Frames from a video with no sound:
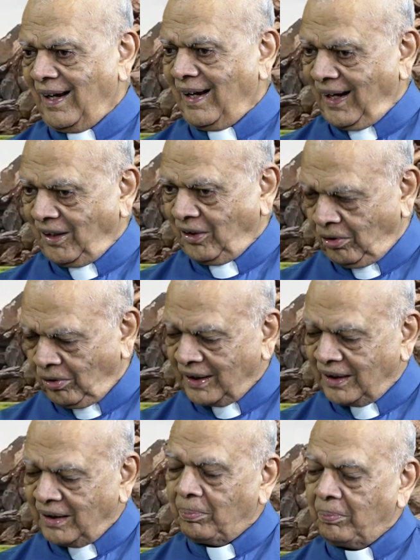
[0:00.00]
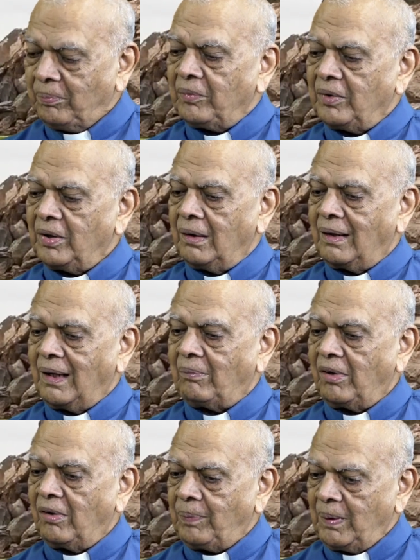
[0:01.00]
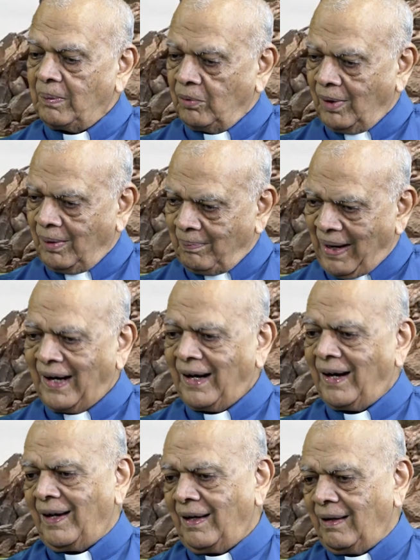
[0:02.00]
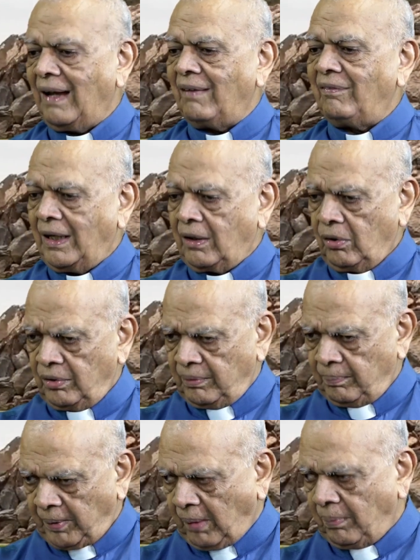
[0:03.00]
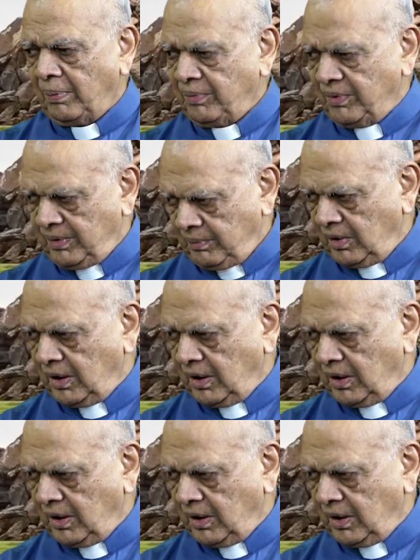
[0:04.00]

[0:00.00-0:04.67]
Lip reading: and you look at the number of people who are married and have their own problems in